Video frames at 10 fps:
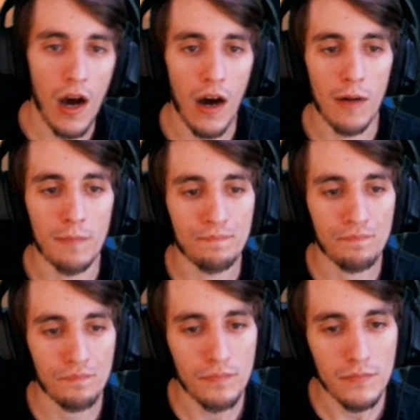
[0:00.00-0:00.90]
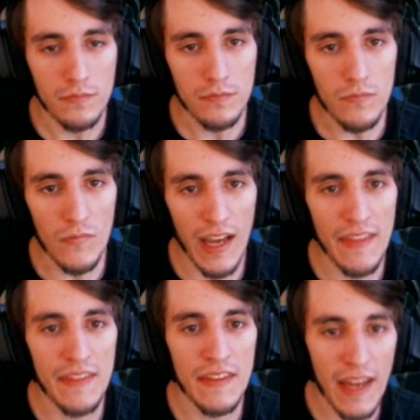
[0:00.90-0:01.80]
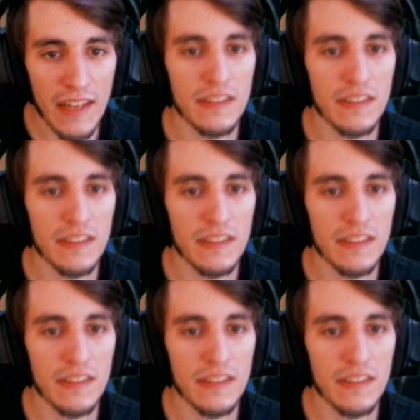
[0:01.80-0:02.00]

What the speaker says: Um, And then the next